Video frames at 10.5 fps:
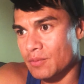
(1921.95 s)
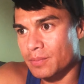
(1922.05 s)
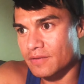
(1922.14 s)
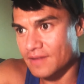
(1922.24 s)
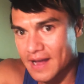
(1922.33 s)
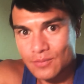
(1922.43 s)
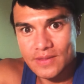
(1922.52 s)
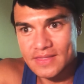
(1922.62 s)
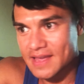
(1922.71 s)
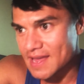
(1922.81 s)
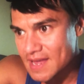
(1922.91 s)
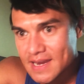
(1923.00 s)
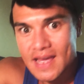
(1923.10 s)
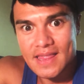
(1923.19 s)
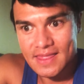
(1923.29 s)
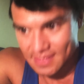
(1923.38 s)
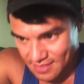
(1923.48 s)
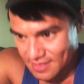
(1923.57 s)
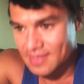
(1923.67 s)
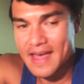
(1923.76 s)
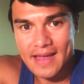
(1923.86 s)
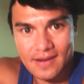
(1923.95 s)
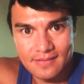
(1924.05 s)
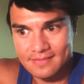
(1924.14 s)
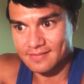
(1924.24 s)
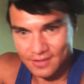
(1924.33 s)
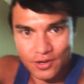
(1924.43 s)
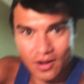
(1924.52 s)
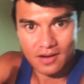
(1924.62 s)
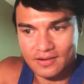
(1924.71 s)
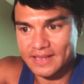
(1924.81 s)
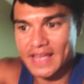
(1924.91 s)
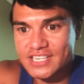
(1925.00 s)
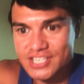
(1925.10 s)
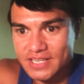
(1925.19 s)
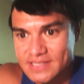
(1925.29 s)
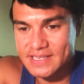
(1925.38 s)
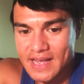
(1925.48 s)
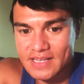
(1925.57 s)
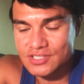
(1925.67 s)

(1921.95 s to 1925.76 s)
will provide within that your congregations, yeah?